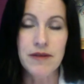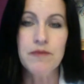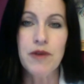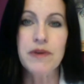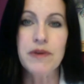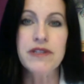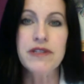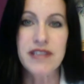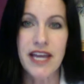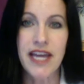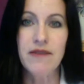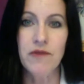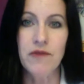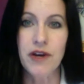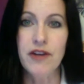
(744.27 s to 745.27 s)
but with
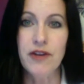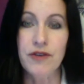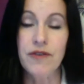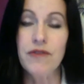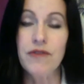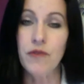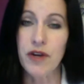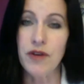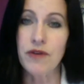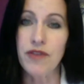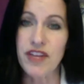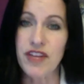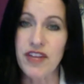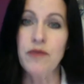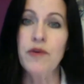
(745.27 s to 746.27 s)
saying what you're
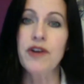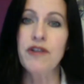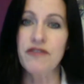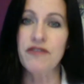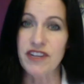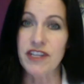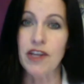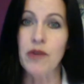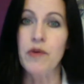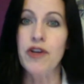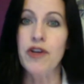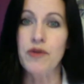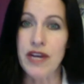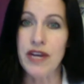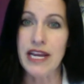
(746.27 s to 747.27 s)
thinking, what you're feeling,
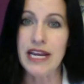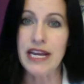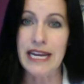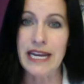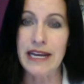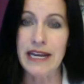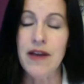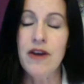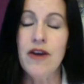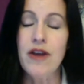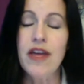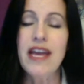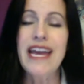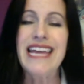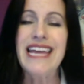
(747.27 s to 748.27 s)
what you're needing,
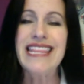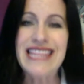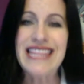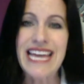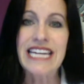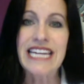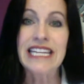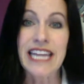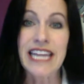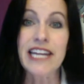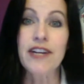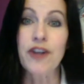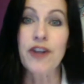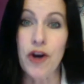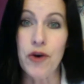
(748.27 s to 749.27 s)
and then let
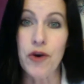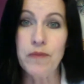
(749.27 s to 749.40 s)
it go.